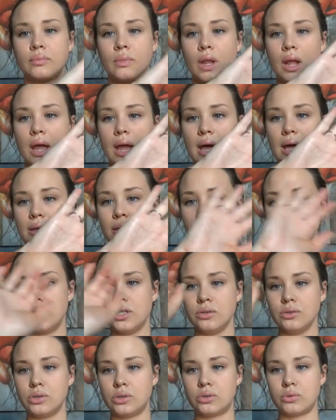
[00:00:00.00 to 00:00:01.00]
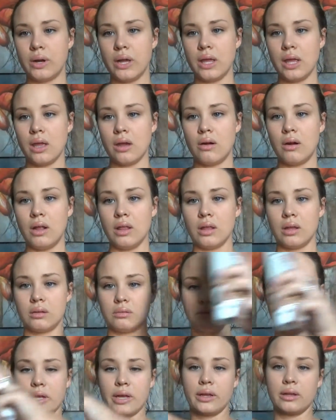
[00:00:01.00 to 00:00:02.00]
And there's no streaking or
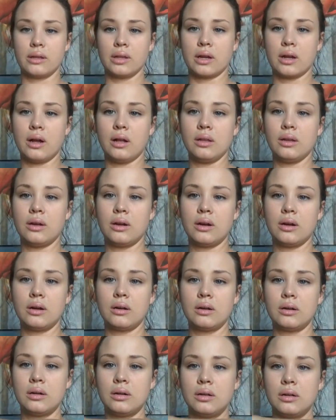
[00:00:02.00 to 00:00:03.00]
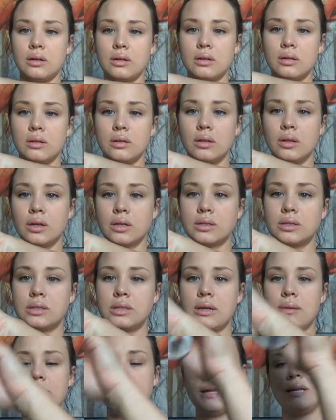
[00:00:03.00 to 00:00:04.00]
anything. Like, the color looks
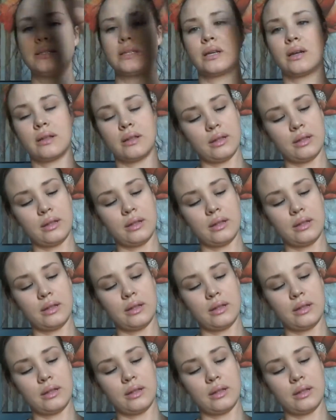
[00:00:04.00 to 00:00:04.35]
amazing.